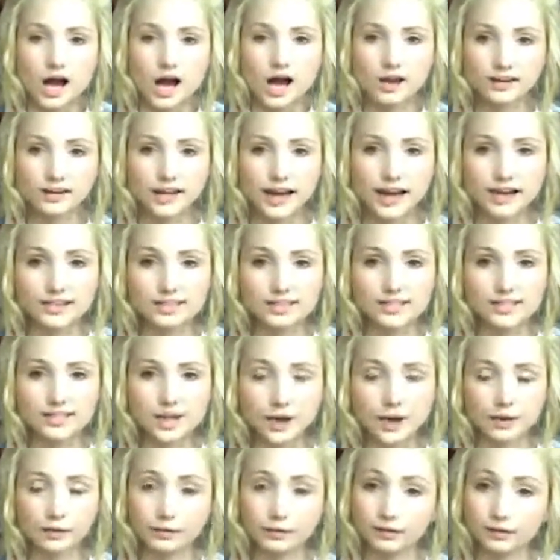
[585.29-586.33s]
Okay,
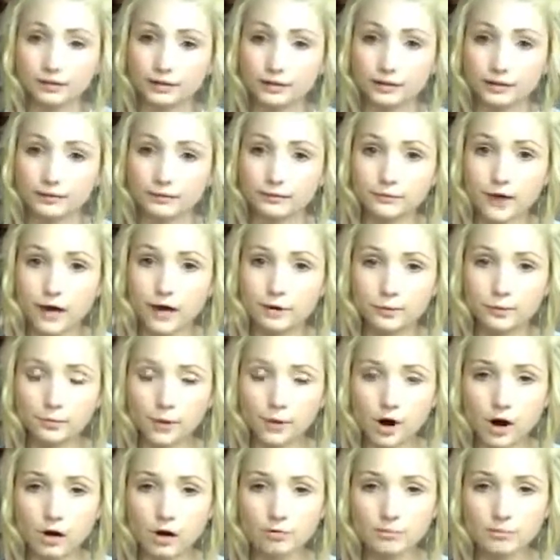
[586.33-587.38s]
so the final
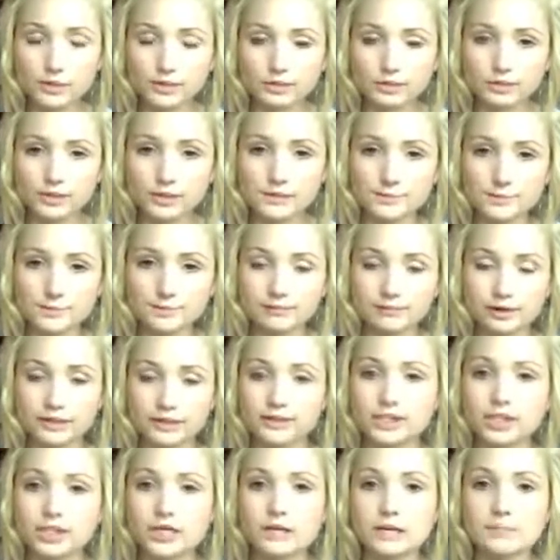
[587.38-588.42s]
part of my treatment
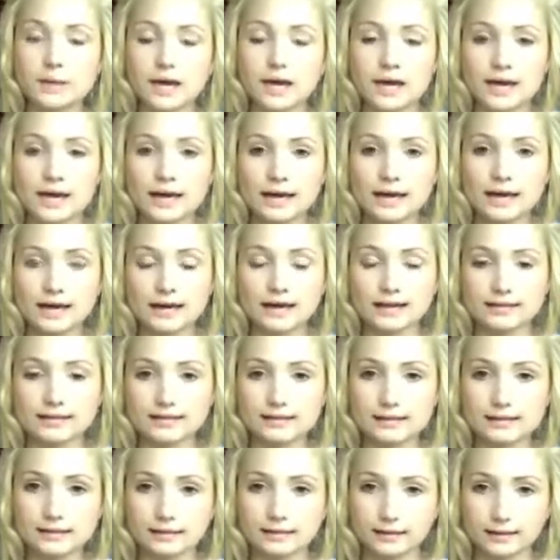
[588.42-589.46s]
regime is
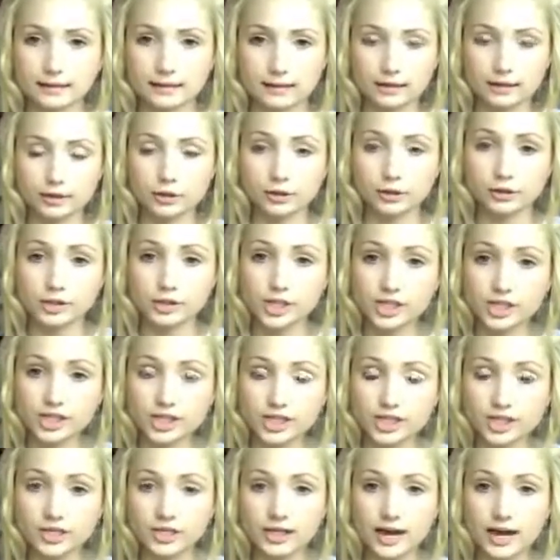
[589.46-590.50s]
the
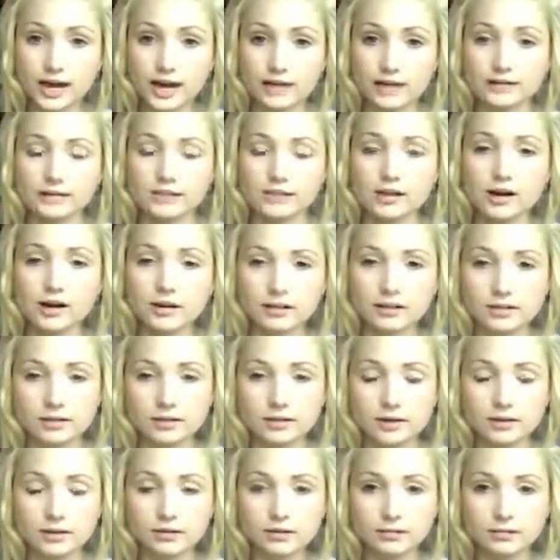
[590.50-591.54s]
nutrition and diet
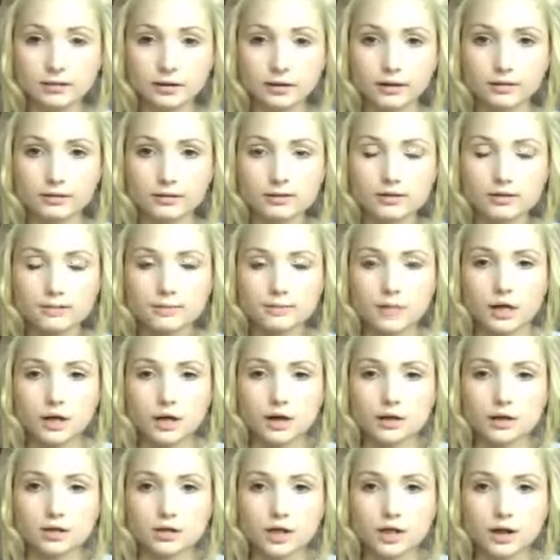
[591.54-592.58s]
side of things.
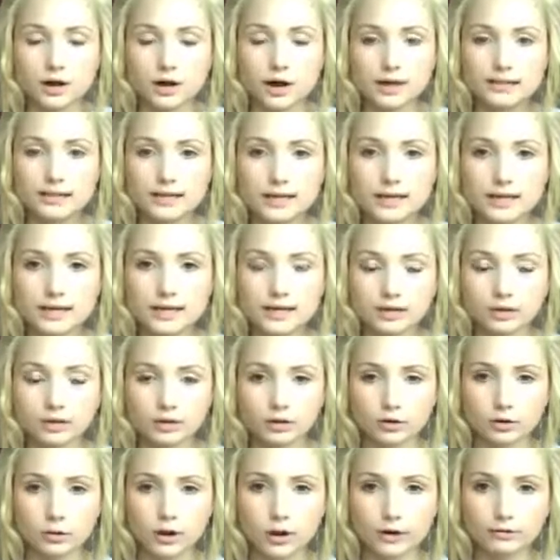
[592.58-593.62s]
So I take
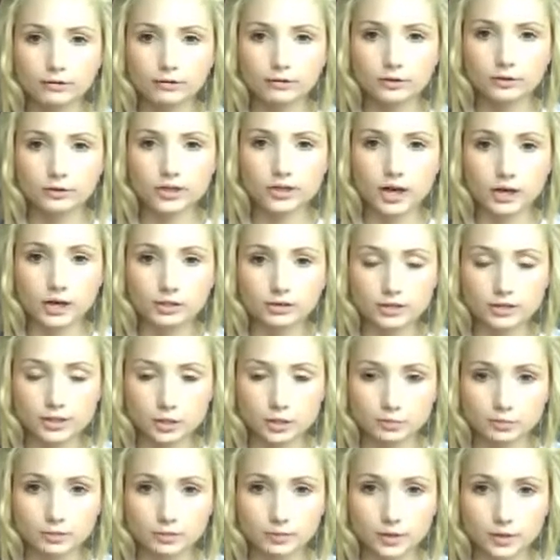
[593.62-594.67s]
quite a few dietary
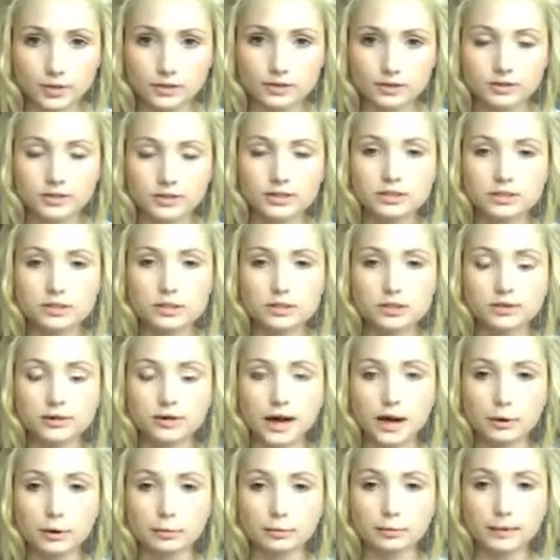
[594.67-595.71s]
supplements to
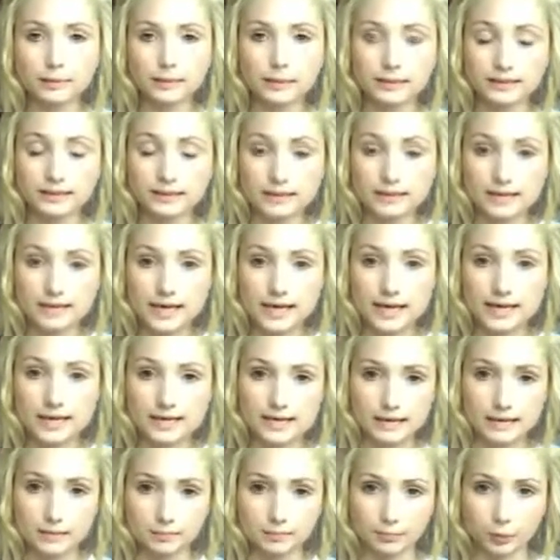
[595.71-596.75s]
help me
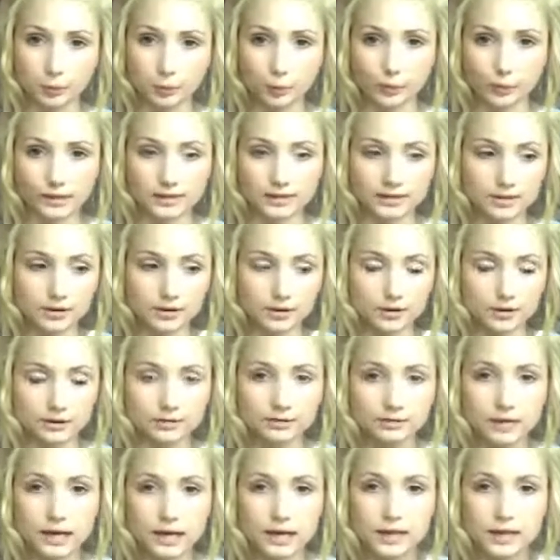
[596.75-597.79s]
maintain and put weight on.